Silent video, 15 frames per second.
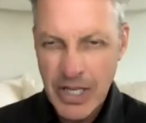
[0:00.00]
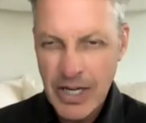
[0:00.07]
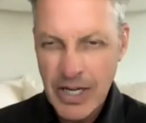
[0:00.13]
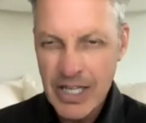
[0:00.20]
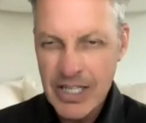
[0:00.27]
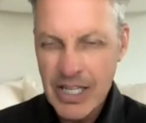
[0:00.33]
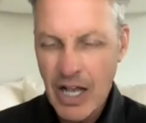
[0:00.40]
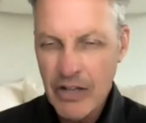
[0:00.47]
And I
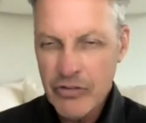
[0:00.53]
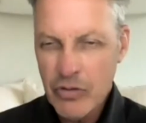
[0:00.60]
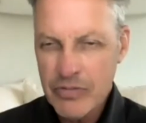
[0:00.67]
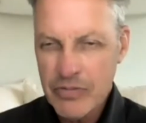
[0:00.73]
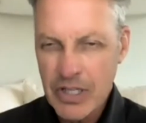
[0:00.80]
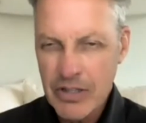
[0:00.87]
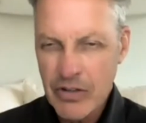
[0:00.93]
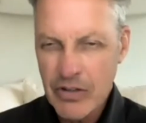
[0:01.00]
also have
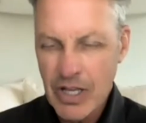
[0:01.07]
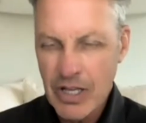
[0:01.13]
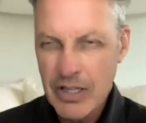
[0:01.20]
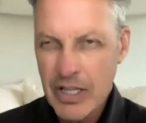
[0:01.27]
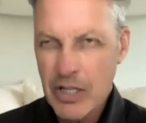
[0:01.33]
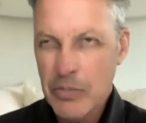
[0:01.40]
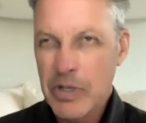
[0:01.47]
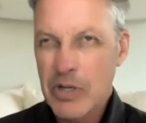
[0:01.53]
done a
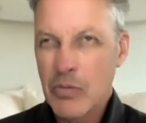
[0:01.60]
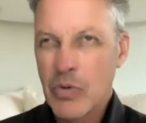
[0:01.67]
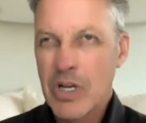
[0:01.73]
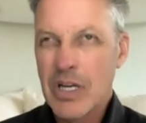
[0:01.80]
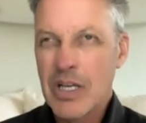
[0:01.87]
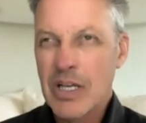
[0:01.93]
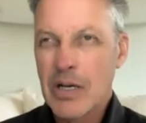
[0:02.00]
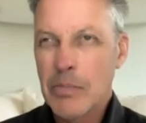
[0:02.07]
little bit of
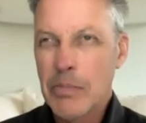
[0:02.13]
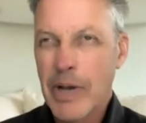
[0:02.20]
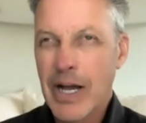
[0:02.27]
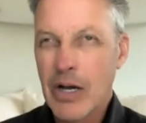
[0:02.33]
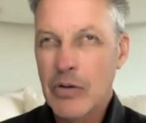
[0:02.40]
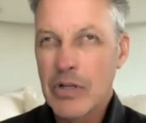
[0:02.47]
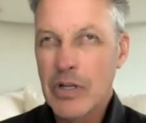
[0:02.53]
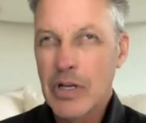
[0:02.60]
reading
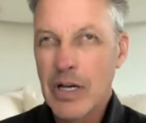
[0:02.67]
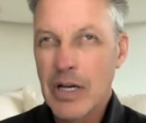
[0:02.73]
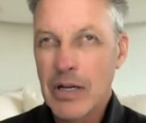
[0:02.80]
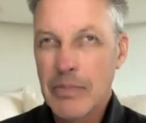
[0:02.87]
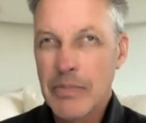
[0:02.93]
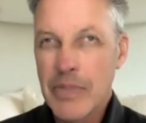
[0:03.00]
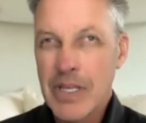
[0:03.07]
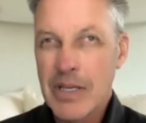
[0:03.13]
about
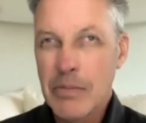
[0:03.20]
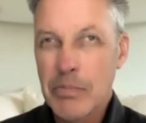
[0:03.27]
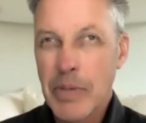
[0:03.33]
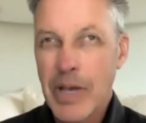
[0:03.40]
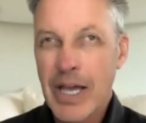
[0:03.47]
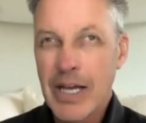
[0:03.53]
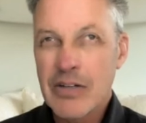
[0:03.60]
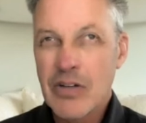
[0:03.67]
the
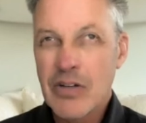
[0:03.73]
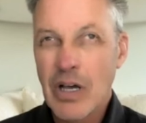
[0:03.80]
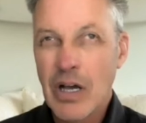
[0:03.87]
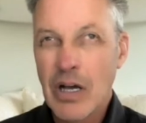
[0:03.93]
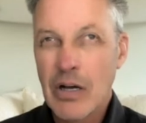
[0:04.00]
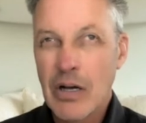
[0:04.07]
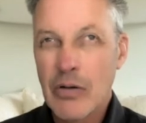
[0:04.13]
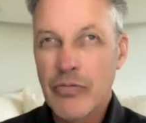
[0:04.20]
impact
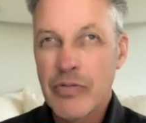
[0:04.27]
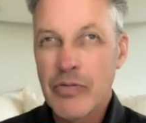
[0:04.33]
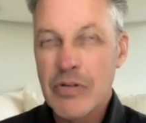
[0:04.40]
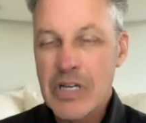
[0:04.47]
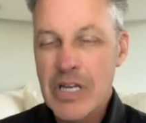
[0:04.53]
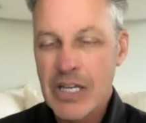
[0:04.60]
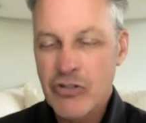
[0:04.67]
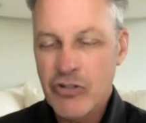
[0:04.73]
of
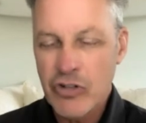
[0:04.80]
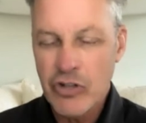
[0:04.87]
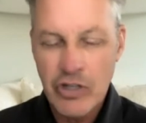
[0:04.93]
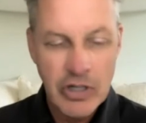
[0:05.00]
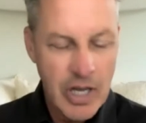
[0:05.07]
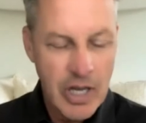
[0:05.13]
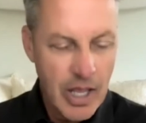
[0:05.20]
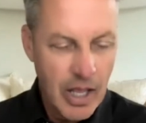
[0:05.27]

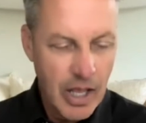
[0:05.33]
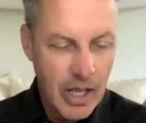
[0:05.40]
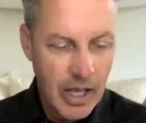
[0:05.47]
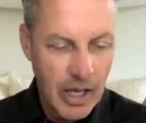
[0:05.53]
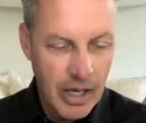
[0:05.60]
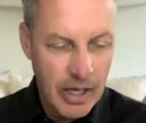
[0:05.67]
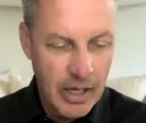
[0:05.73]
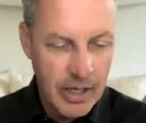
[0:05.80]
nature
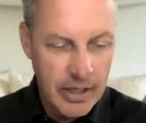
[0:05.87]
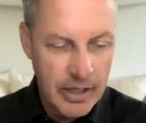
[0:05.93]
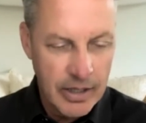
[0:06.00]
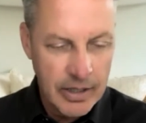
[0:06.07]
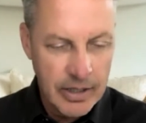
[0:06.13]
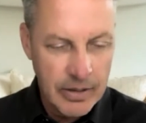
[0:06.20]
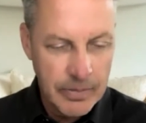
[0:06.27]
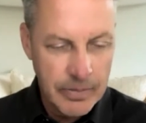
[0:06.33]

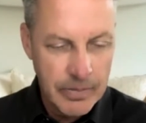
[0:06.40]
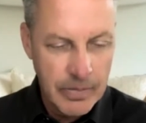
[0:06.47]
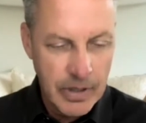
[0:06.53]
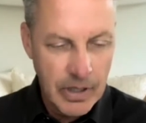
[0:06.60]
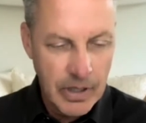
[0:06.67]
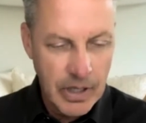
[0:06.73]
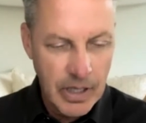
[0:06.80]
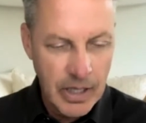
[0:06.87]
and
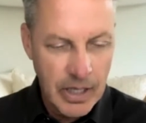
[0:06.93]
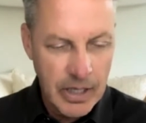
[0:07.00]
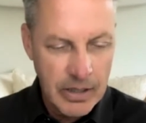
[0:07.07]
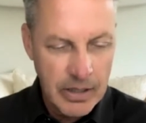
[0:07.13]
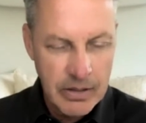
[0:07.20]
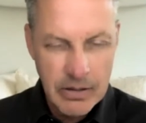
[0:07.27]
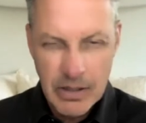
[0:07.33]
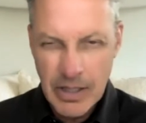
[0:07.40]

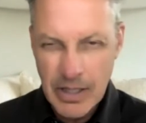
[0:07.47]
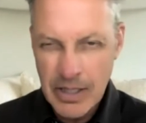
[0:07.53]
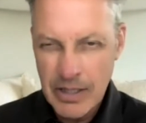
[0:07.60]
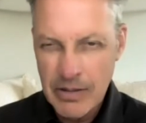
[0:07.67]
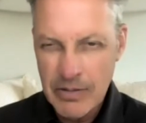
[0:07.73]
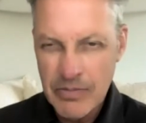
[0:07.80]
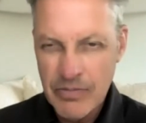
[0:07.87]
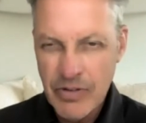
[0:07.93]

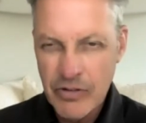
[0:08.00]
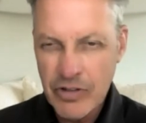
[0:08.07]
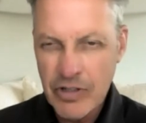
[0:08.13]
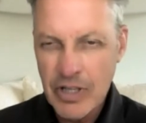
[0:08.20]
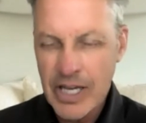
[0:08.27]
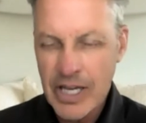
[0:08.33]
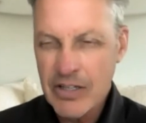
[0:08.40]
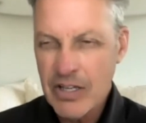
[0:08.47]

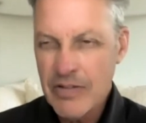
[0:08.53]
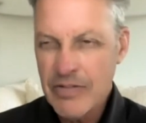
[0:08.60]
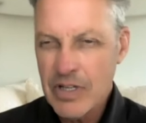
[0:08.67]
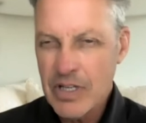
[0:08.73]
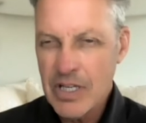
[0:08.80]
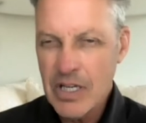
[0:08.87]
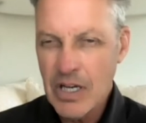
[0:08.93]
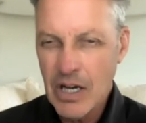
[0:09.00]
physical
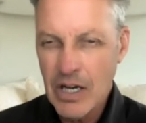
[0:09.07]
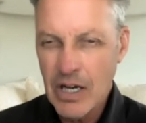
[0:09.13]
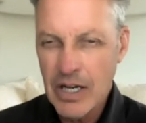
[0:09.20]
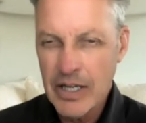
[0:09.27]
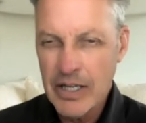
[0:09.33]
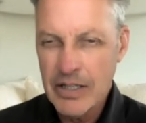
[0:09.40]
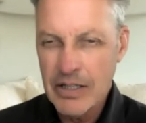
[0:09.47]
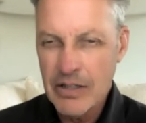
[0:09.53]
activity
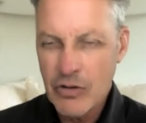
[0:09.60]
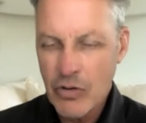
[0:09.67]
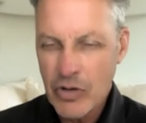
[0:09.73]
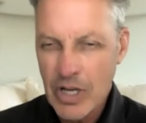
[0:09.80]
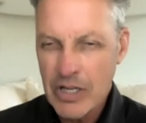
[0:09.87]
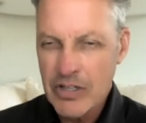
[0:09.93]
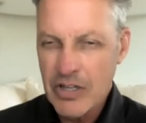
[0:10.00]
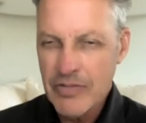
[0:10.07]
on
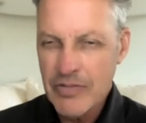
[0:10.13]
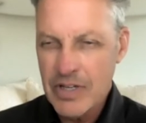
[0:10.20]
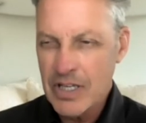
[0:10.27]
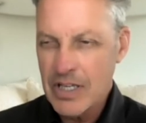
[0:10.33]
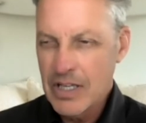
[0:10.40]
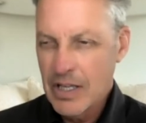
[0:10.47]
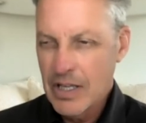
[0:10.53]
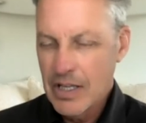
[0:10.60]
creativity.